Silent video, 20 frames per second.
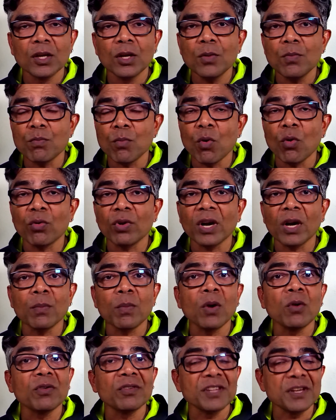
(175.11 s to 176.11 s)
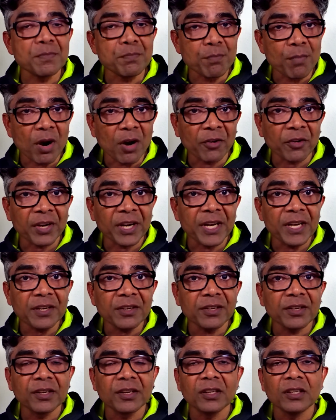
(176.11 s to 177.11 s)
more about the market,
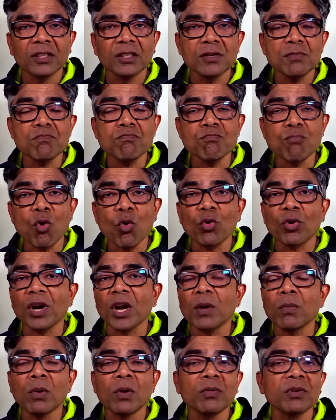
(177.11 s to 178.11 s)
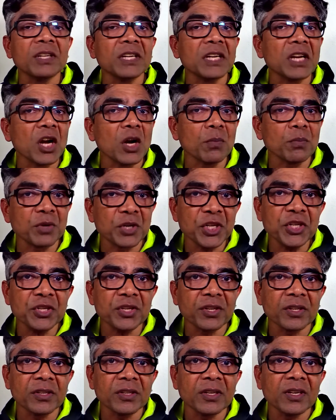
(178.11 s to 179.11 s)
more about the
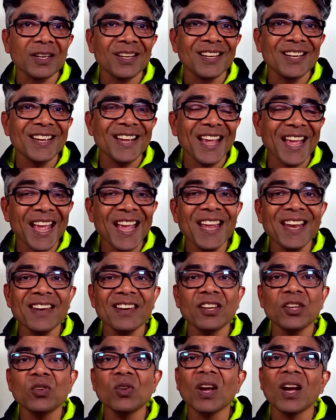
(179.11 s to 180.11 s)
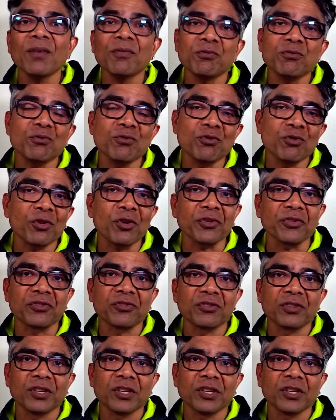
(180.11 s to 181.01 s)
competition, and you have to trust